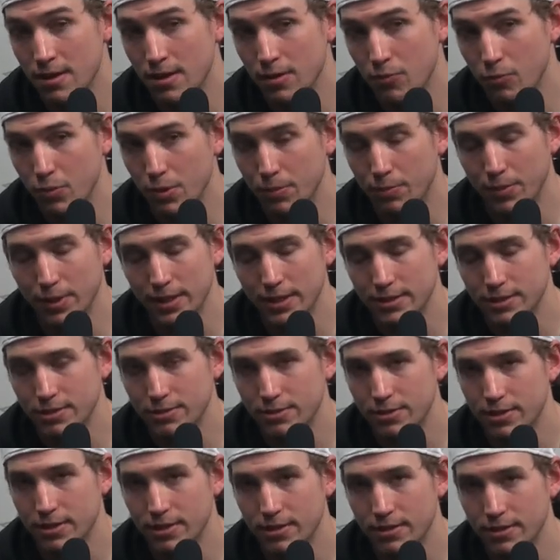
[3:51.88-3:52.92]
we played
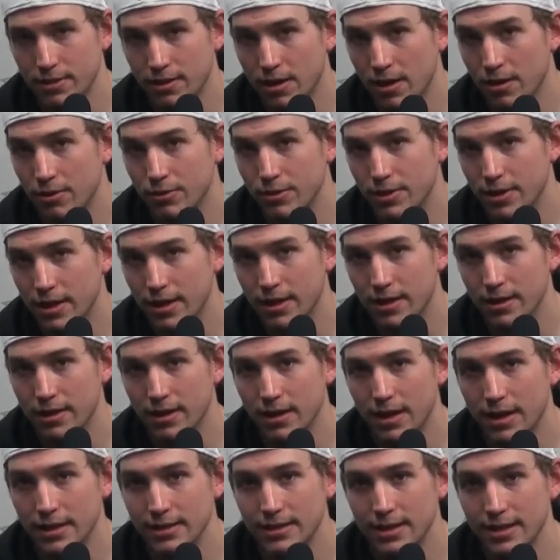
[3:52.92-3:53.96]
to
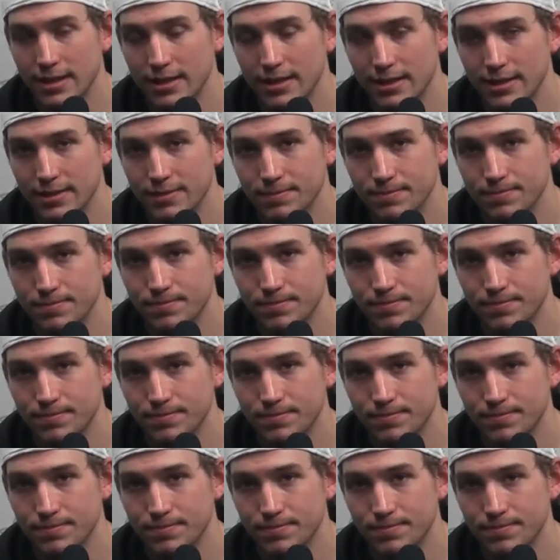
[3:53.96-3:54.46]
our identity.